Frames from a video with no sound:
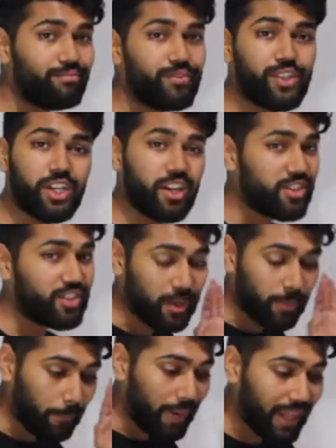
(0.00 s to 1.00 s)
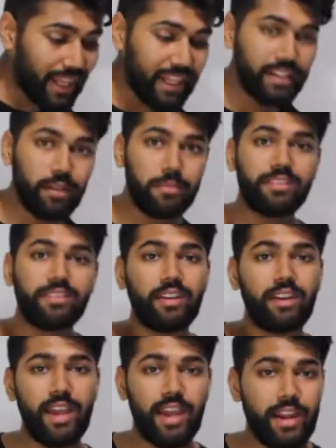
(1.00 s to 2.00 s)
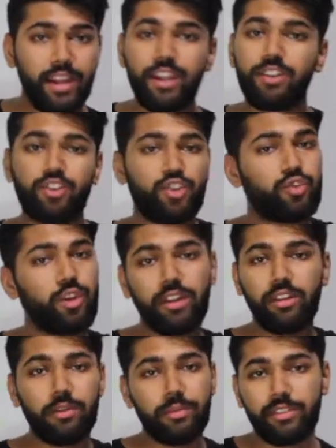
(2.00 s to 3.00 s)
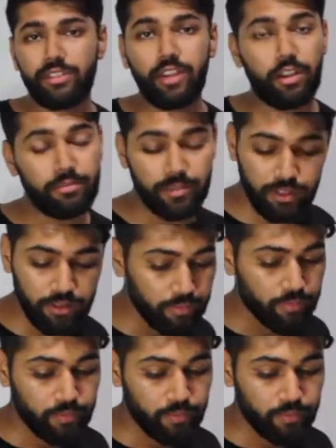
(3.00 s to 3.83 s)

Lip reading: Shikhar just completely missed it and hit straight to the stumps.